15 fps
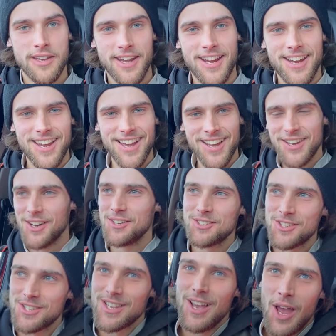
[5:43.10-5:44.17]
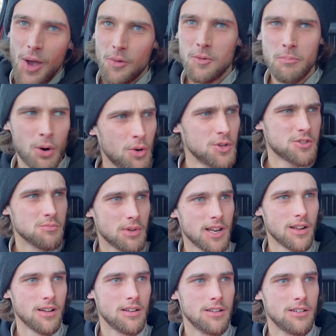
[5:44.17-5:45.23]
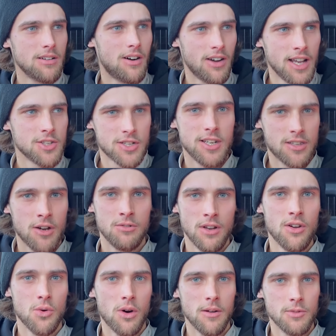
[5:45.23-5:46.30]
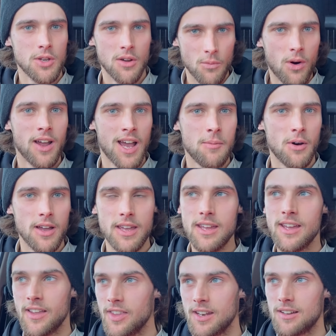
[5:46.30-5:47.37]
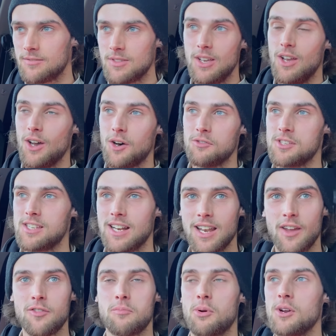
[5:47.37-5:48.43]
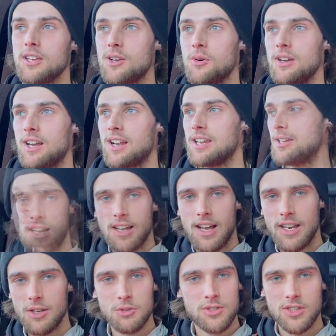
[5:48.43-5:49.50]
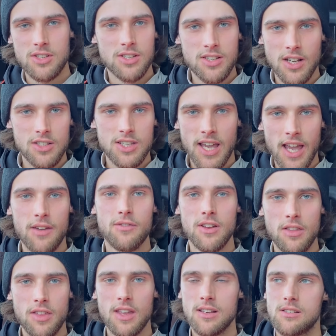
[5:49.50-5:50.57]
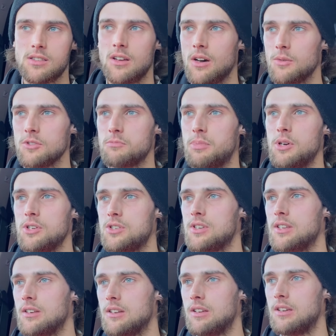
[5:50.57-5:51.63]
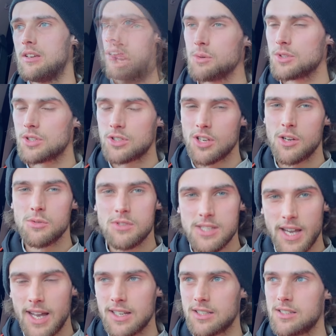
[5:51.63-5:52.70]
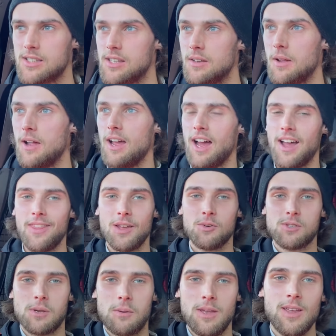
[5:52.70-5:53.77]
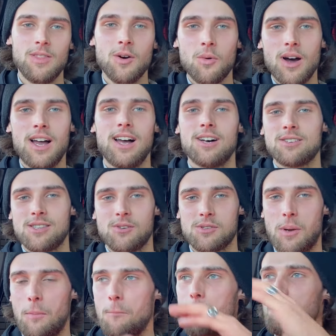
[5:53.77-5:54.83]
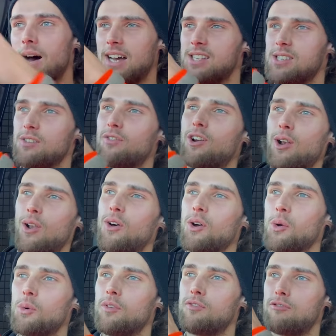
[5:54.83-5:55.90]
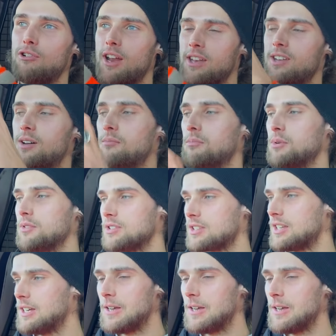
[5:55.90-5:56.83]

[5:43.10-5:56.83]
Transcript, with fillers: I just would pause and be like, I actually don't know what I'm doing. Why am I here? And then I obviously left pretty quickly. And it was just such heavy things that I was pushing. It was so taxing. And there was a, in the warehouse, there was a massive clock with red numbers.